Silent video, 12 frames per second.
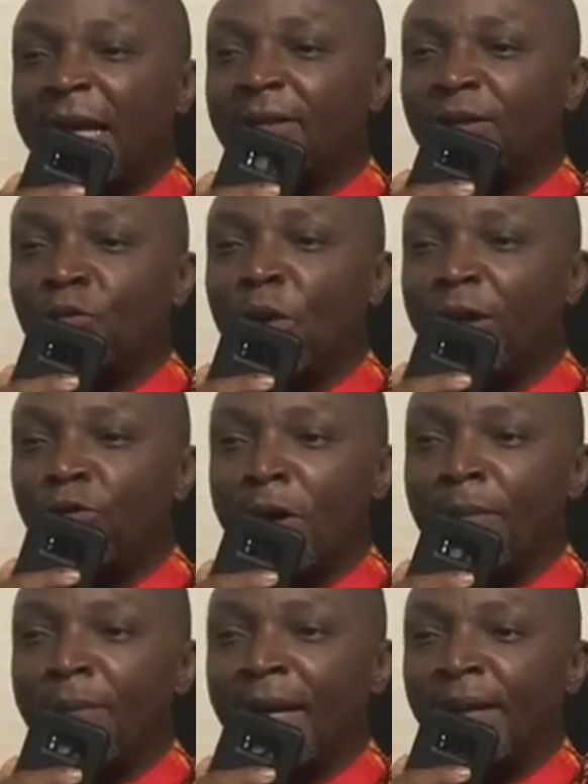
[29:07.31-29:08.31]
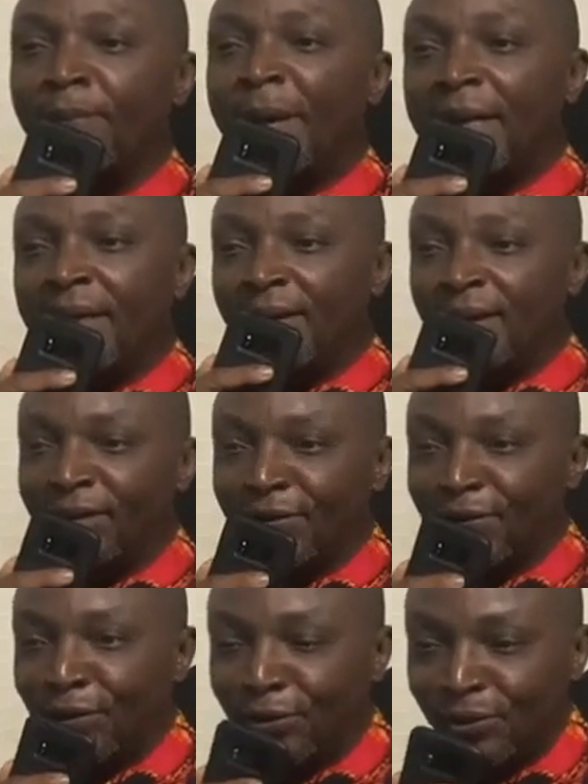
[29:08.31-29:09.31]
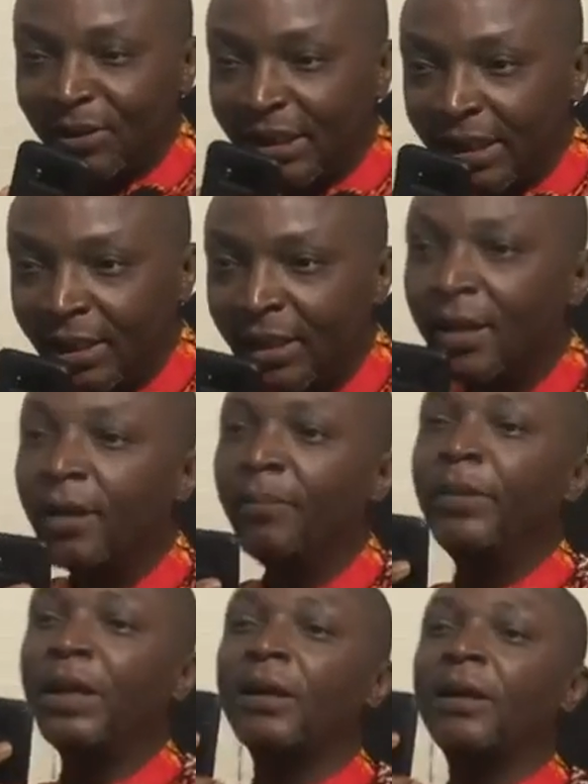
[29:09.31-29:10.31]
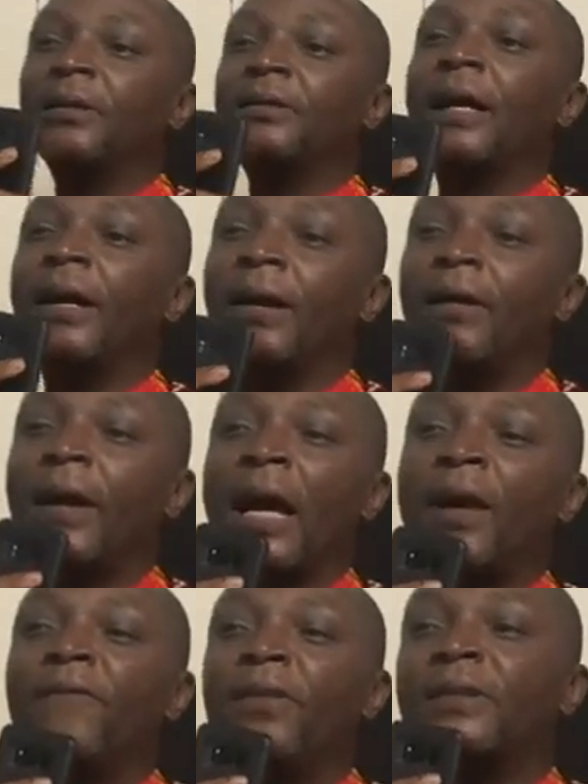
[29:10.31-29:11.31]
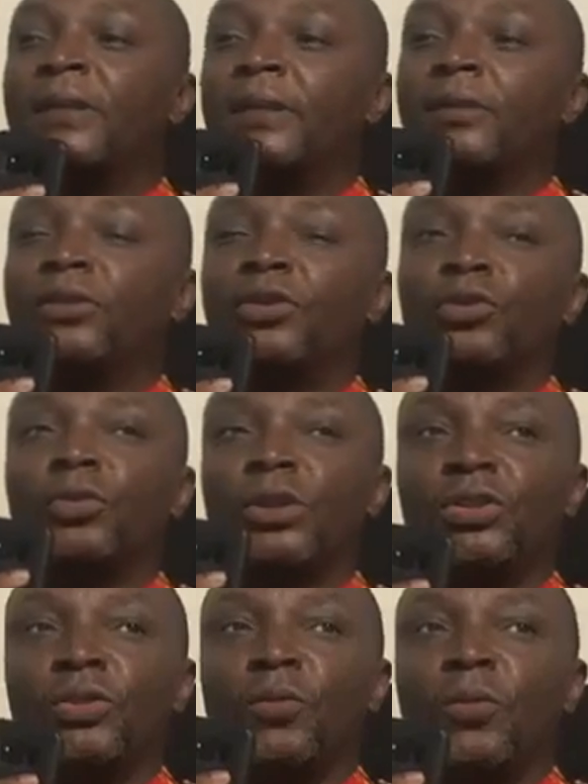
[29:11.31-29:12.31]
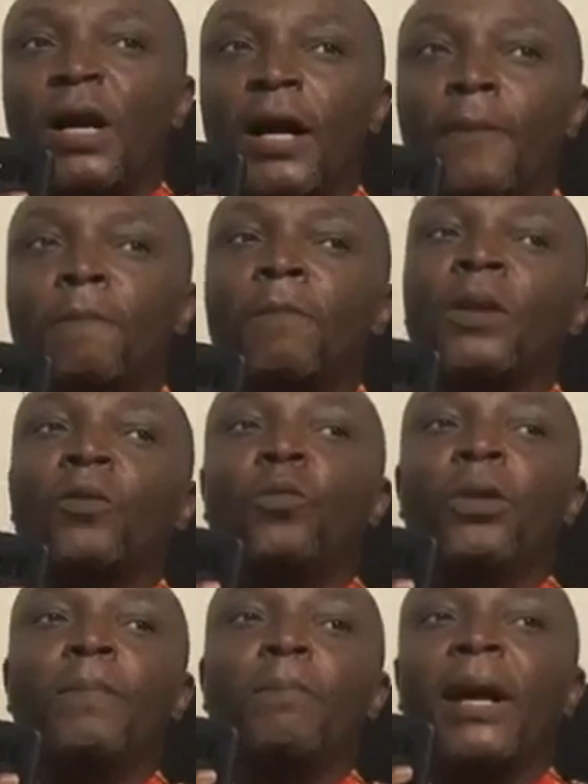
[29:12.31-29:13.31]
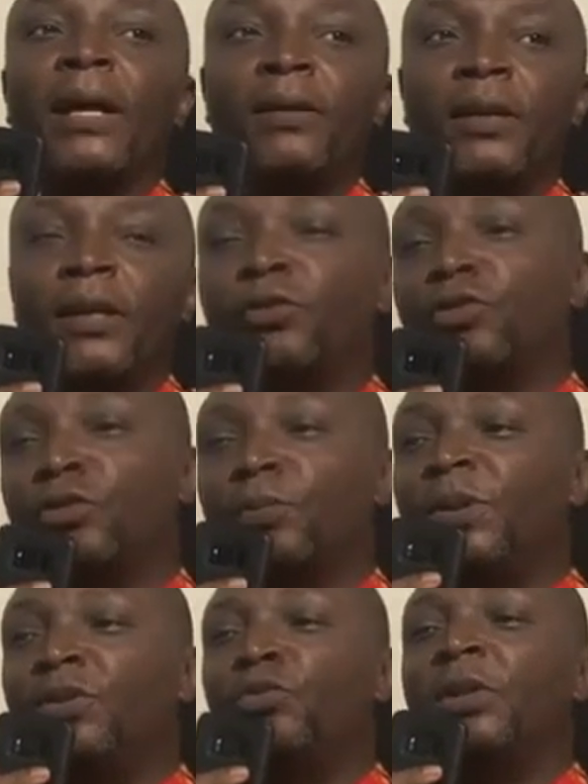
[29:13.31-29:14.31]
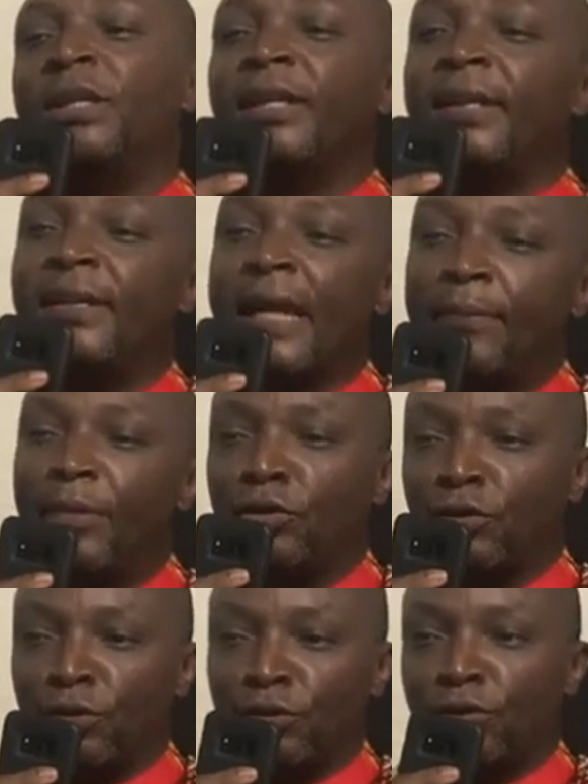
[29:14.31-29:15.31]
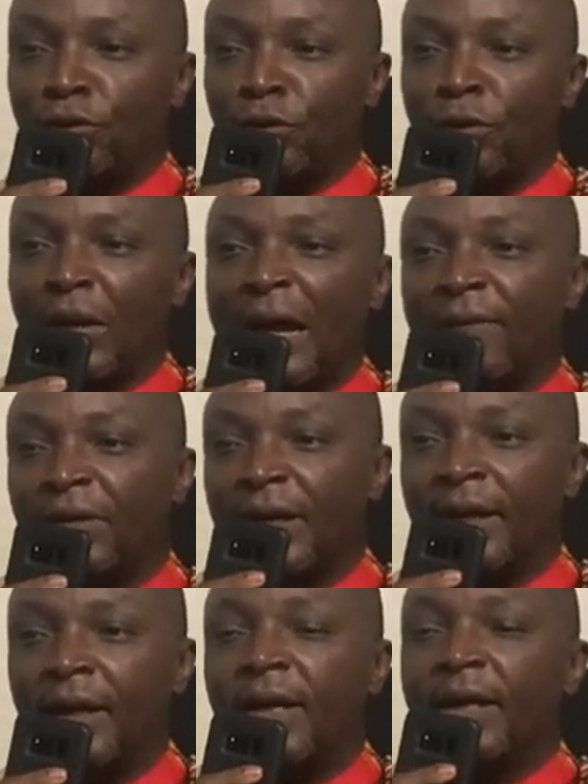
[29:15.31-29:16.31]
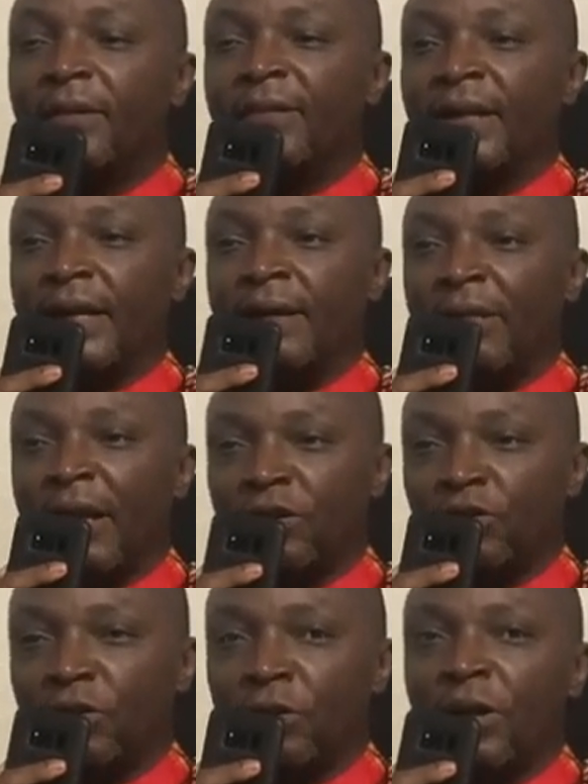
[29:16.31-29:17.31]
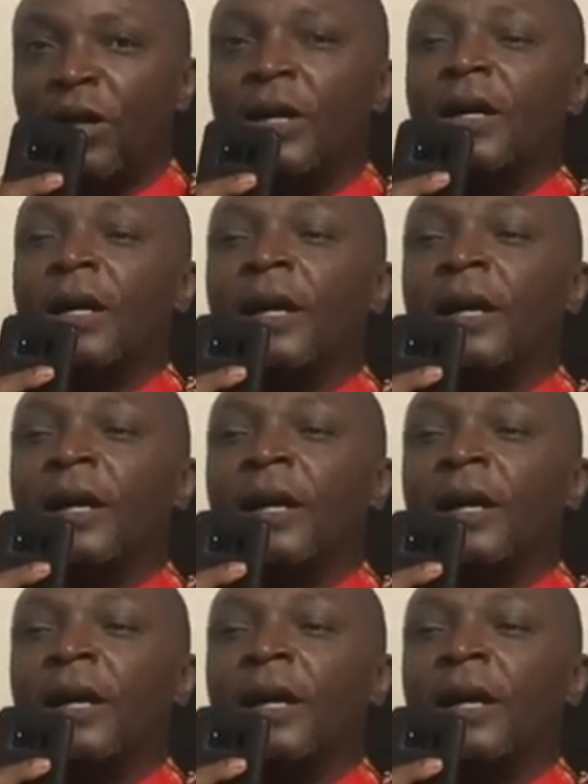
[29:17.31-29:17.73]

That is why you are my panelists for today, because I envisage the situation where we might need to be doing a damage control after the election.